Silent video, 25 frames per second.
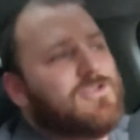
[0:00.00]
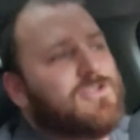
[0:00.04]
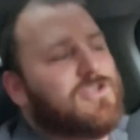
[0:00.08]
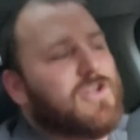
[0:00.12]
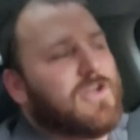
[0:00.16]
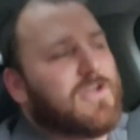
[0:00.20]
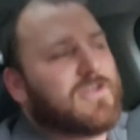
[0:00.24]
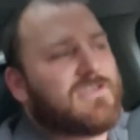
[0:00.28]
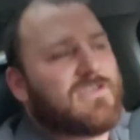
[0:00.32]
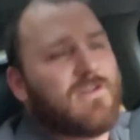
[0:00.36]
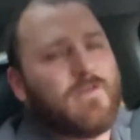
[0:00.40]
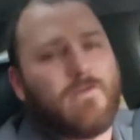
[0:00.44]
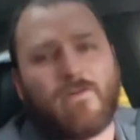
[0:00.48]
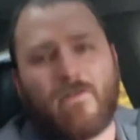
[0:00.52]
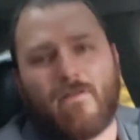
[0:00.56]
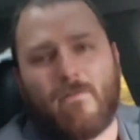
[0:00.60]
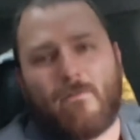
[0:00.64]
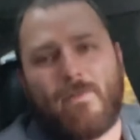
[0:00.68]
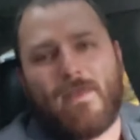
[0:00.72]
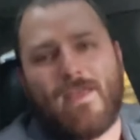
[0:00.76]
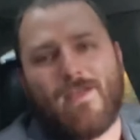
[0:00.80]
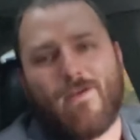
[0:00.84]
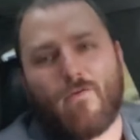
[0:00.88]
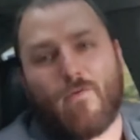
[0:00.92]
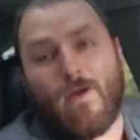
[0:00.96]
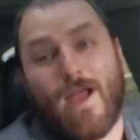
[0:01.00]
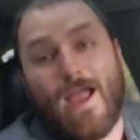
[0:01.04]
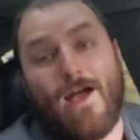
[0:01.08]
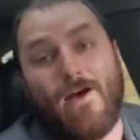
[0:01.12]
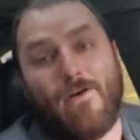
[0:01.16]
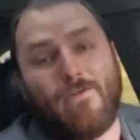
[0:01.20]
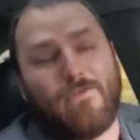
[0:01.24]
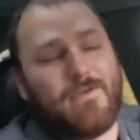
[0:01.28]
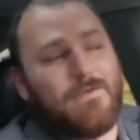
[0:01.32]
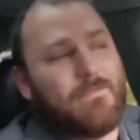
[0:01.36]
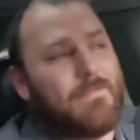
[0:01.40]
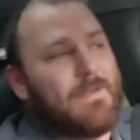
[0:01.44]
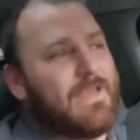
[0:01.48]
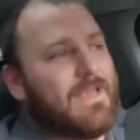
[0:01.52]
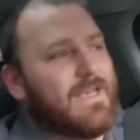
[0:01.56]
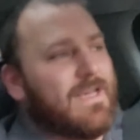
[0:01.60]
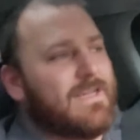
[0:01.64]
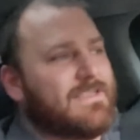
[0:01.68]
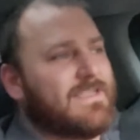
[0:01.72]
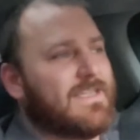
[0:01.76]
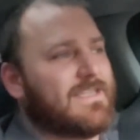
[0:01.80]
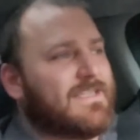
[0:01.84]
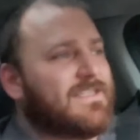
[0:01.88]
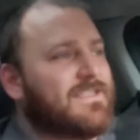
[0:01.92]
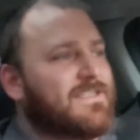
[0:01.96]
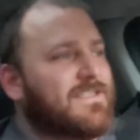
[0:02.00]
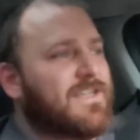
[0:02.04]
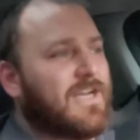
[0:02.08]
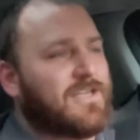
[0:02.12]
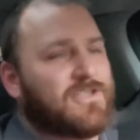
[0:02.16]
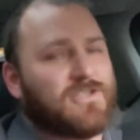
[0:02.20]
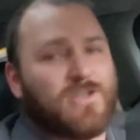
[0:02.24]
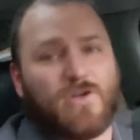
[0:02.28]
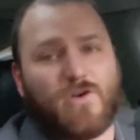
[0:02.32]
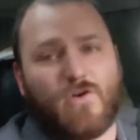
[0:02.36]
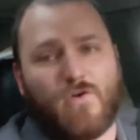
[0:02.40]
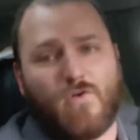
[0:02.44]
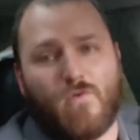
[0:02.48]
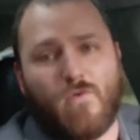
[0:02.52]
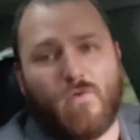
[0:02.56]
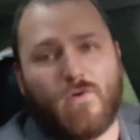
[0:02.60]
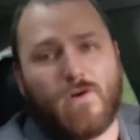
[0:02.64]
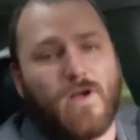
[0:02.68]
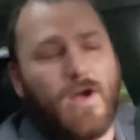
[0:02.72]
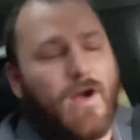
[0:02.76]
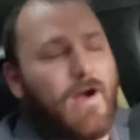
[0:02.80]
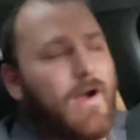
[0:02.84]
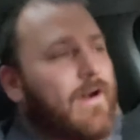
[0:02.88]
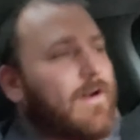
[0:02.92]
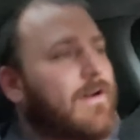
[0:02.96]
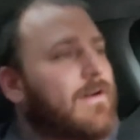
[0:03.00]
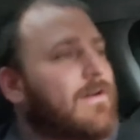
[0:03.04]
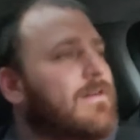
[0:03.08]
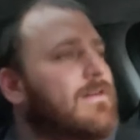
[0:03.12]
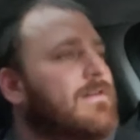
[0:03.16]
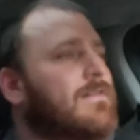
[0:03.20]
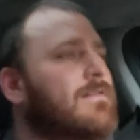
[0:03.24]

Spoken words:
just so it'll be around because it's such a cool car.